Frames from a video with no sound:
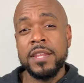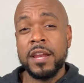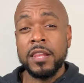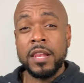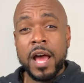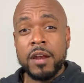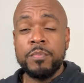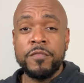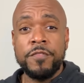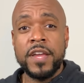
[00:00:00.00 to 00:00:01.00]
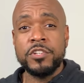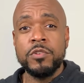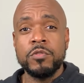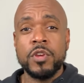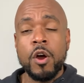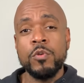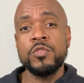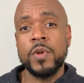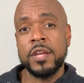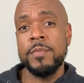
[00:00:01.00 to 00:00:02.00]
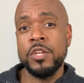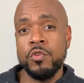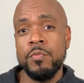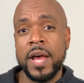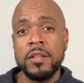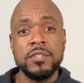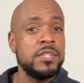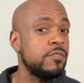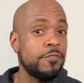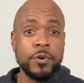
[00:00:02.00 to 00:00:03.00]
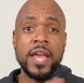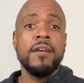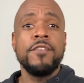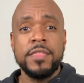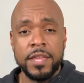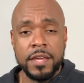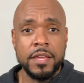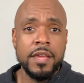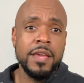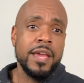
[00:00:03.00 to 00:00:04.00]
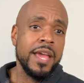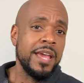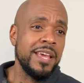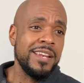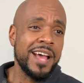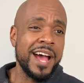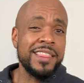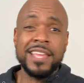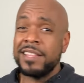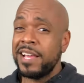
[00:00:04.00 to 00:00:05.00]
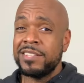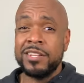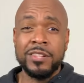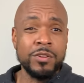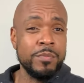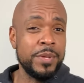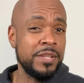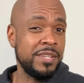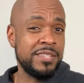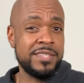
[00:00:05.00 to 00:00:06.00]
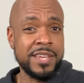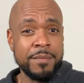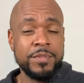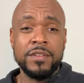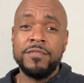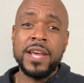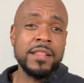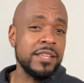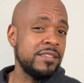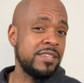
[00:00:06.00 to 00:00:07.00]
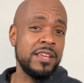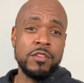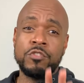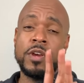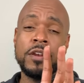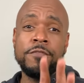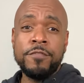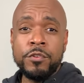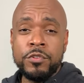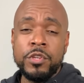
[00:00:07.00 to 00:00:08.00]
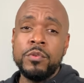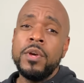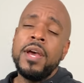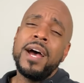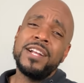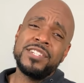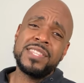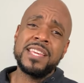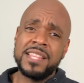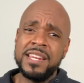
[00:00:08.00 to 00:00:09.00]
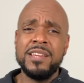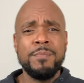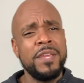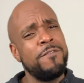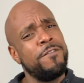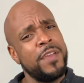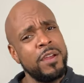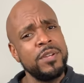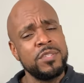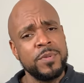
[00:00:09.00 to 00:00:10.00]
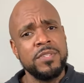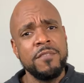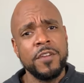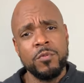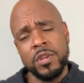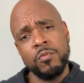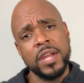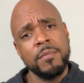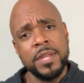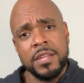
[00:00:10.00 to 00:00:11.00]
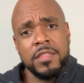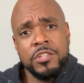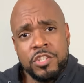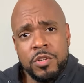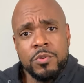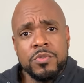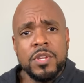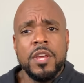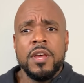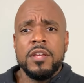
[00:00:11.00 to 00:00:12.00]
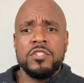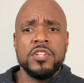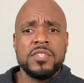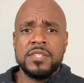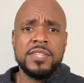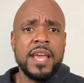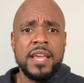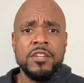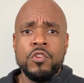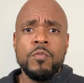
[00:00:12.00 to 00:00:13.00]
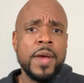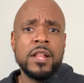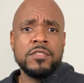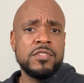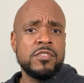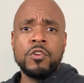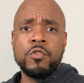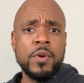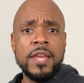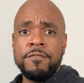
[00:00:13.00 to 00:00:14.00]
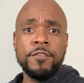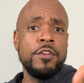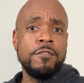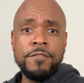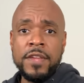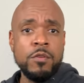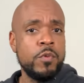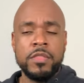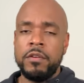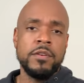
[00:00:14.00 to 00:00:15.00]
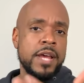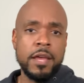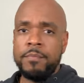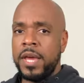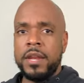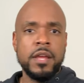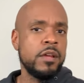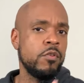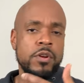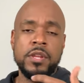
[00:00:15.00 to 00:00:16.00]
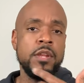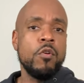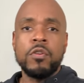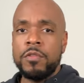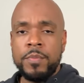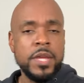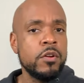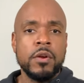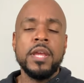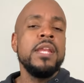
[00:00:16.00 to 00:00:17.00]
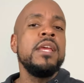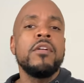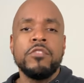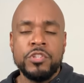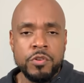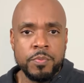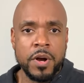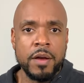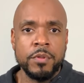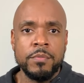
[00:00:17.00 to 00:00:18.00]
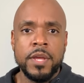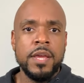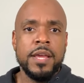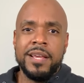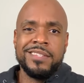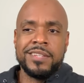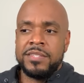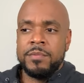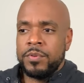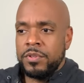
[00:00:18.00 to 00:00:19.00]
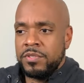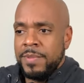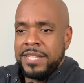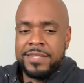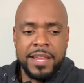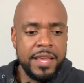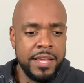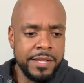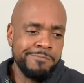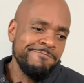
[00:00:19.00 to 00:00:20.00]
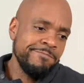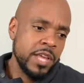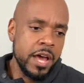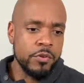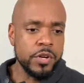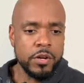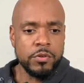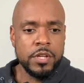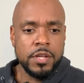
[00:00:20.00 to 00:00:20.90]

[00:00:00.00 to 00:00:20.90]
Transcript: that a lot of professionals always recommend New Balances for everything. And I think that's a little bit deceptive. Not that say they're trying to fool you, I just think they need to be very specific when you're recommending these shoes. Just to say, New Balances are great for your feet, whether you're diabetic or you need orthopedic or any other shoe problem, is as simple as me saying, I don't know,